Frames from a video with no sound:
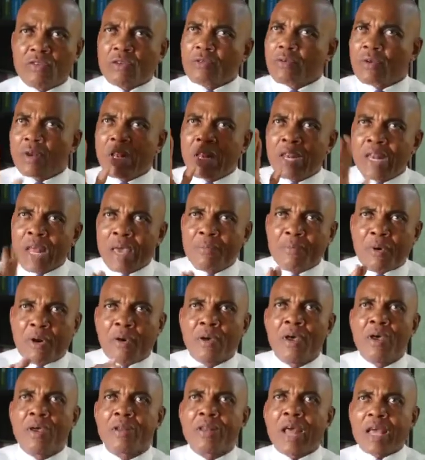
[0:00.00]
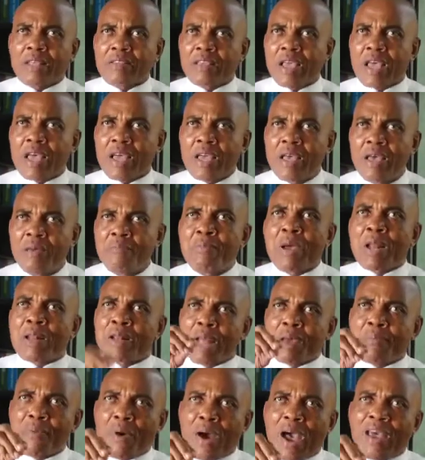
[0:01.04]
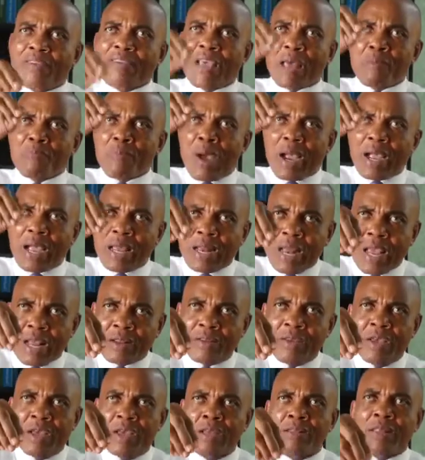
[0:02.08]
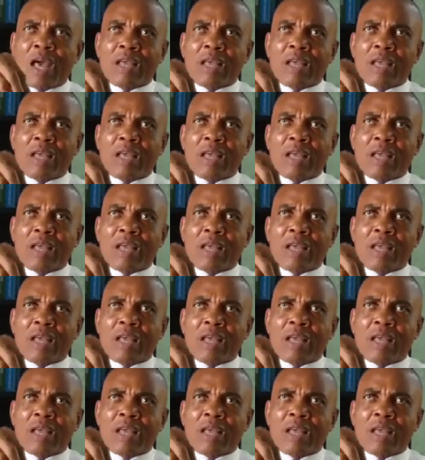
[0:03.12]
It's not only labor, but labor has that bargaining,